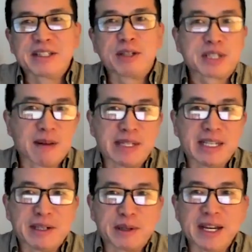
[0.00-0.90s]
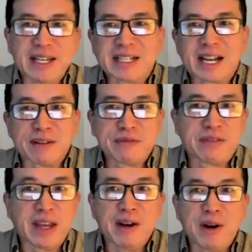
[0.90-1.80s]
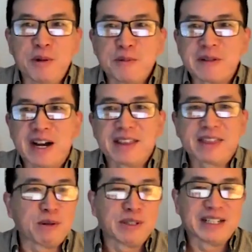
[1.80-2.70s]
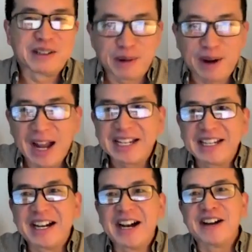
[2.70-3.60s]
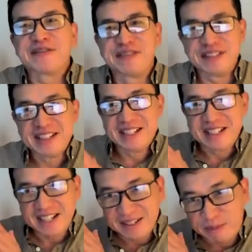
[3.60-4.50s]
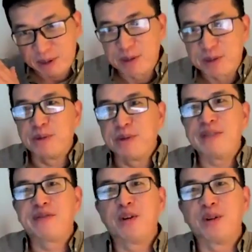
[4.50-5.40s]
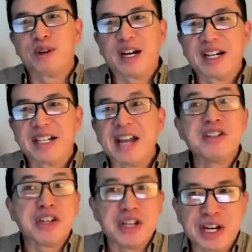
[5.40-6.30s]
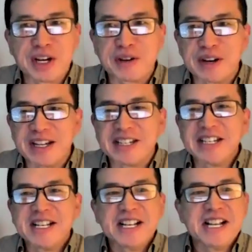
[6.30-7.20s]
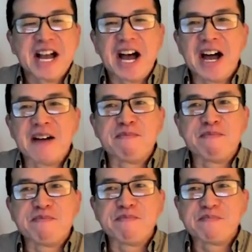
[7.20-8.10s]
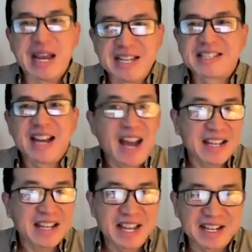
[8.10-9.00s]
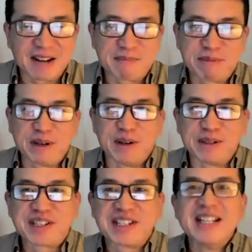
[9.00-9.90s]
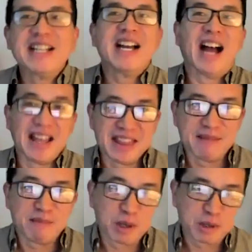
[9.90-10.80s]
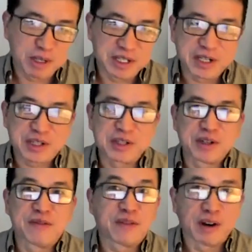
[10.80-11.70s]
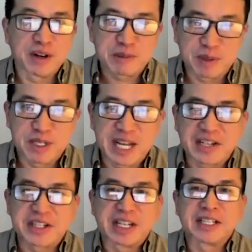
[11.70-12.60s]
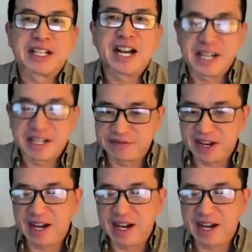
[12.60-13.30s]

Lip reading: some degree, kind of fail through the crack of pursuing for engineer and based high-tech approach, and the more traditional forest protection kind of